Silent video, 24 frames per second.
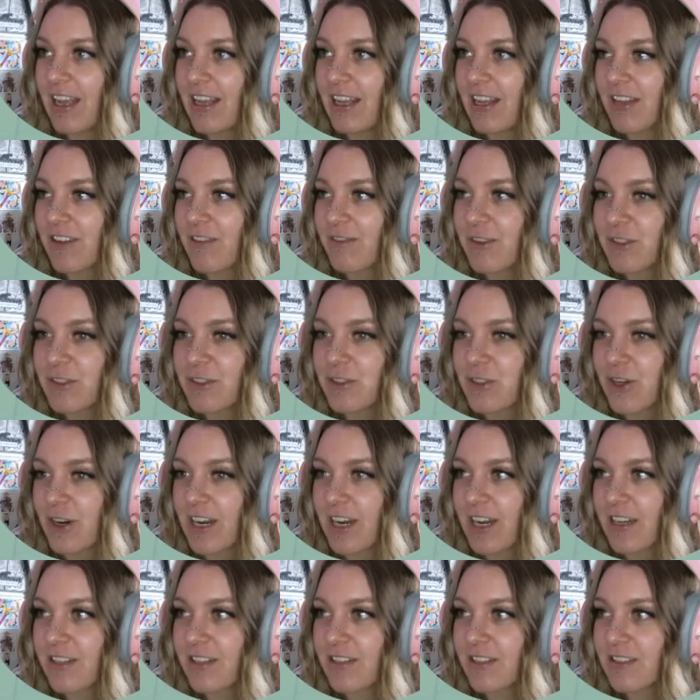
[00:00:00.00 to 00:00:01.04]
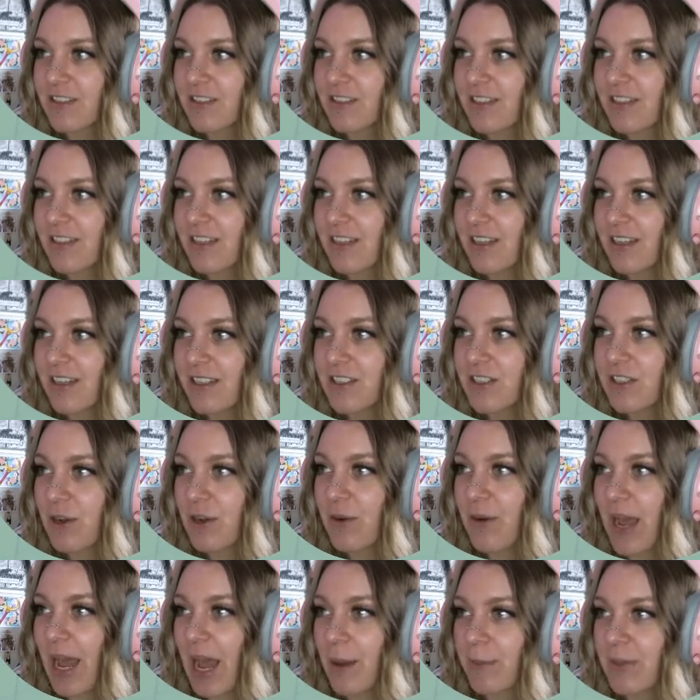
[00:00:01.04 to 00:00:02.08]
He feels great. So
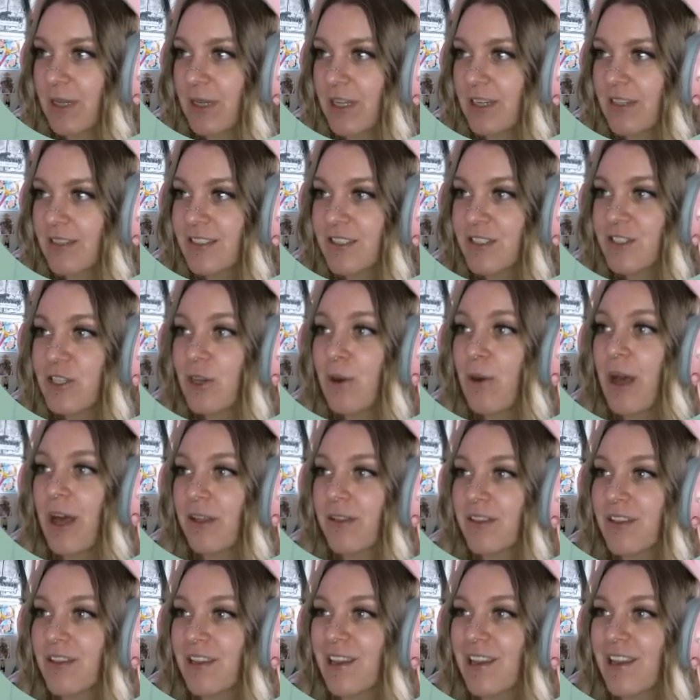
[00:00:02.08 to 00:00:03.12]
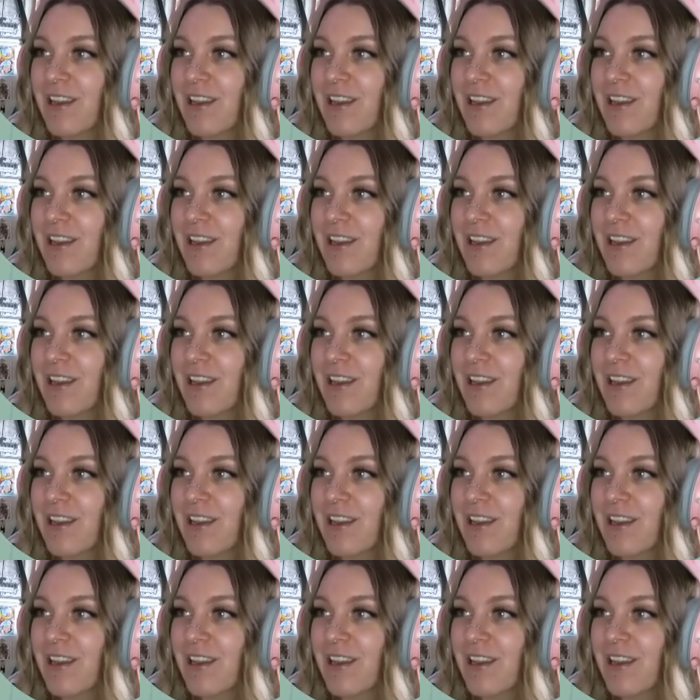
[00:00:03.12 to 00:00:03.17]
happy, so healthy.